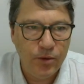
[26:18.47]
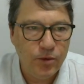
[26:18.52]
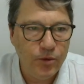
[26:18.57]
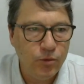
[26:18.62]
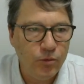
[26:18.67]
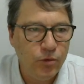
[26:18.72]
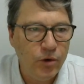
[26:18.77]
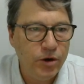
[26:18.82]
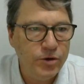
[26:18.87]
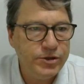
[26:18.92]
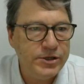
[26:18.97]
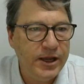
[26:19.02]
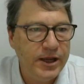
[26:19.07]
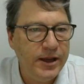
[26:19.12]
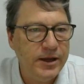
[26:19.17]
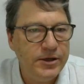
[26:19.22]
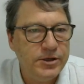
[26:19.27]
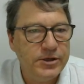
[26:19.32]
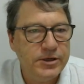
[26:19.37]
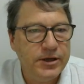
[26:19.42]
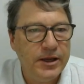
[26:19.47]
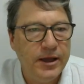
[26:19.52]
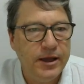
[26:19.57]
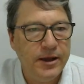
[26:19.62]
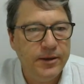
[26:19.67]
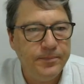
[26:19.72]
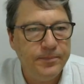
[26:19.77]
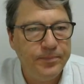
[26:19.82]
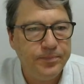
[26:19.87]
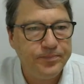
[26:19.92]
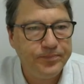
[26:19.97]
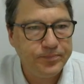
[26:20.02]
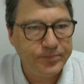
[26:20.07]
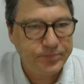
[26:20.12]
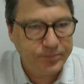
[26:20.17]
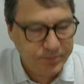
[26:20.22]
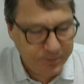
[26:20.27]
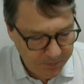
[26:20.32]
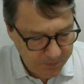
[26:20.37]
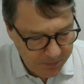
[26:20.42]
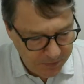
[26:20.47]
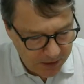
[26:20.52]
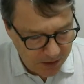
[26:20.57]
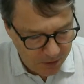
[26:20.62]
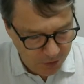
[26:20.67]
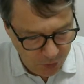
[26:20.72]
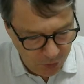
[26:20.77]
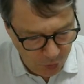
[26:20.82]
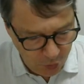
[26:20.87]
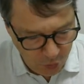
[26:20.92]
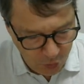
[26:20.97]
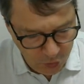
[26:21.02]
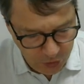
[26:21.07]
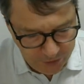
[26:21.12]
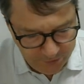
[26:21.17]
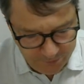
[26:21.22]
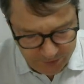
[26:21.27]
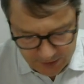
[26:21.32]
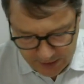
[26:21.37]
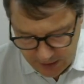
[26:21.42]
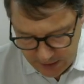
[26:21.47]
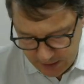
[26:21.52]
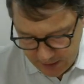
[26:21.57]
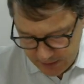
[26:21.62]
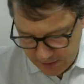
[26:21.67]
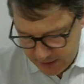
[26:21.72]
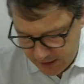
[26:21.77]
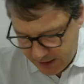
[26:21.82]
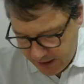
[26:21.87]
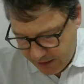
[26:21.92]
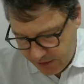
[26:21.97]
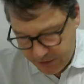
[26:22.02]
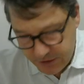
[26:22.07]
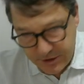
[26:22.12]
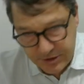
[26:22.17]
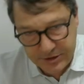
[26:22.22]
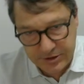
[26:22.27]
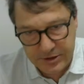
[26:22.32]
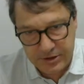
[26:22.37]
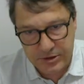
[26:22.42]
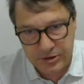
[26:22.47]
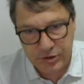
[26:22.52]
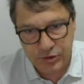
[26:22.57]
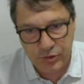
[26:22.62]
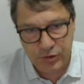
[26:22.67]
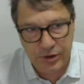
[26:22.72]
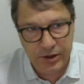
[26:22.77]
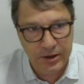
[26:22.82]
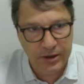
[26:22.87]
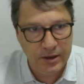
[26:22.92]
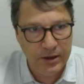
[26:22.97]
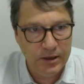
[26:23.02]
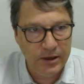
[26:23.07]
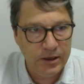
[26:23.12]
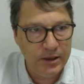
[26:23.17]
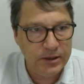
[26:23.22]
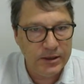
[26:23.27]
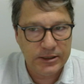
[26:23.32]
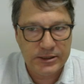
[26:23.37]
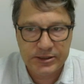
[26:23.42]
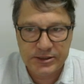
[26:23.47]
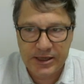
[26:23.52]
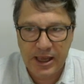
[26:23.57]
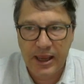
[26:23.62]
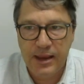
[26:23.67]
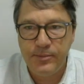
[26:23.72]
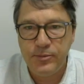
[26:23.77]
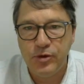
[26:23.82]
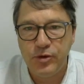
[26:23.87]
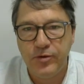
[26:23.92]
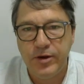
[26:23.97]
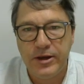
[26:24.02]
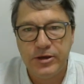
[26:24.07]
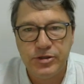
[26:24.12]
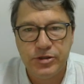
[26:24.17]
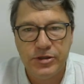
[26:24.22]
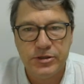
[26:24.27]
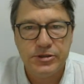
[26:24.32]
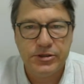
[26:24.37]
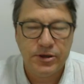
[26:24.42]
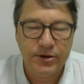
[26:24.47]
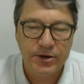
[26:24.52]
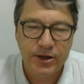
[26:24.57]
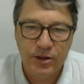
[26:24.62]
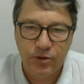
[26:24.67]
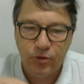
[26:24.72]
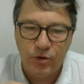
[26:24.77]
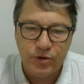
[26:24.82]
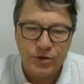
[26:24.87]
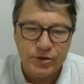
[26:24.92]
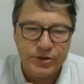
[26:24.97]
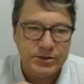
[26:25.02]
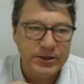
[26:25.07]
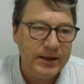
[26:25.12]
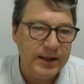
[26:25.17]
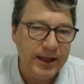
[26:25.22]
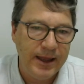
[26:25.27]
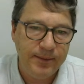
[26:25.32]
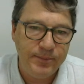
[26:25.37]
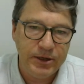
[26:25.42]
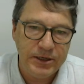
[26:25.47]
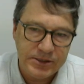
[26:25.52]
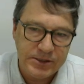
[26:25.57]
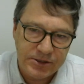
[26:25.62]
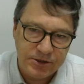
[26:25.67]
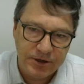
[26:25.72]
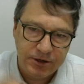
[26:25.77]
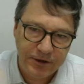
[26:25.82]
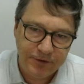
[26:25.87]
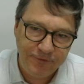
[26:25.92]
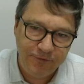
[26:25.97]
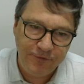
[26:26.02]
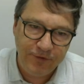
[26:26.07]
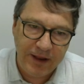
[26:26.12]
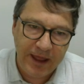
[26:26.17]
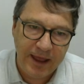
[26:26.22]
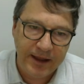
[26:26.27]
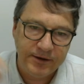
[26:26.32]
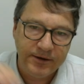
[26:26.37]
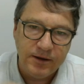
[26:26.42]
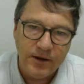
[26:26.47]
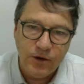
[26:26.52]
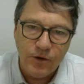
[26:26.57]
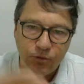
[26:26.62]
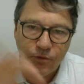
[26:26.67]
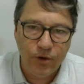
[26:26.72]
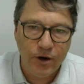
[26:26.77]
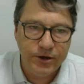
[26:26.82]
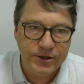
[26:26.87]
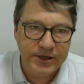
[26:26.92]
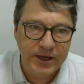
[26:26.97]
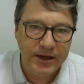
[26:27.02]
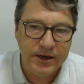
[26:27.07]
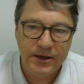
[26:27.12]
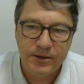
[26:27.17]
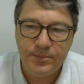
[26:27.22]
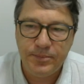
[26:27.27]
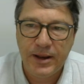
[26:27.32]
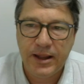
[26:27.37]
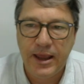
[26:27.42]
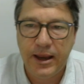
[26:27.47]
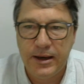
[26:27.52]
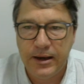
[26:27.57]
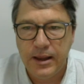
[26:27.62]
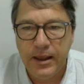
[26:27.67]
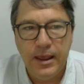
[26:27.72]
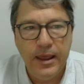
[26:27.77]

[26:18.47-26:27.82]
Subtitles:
rotate all of the characters in the string in the same direction. So in other words, the label is on a flat rotated plane.